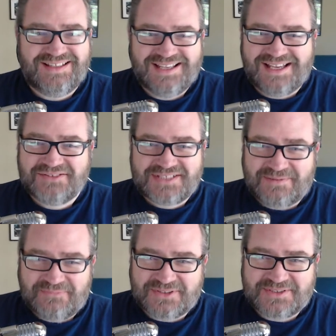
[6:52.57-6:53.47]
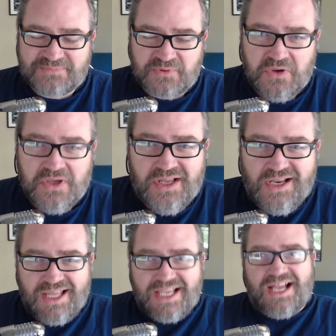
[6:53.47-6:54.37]
How's that possible?
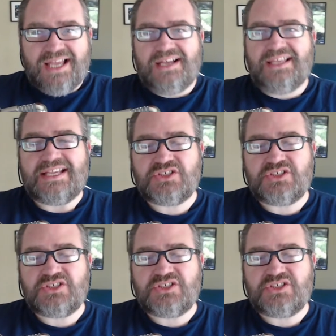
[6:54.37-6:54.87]
Like, I get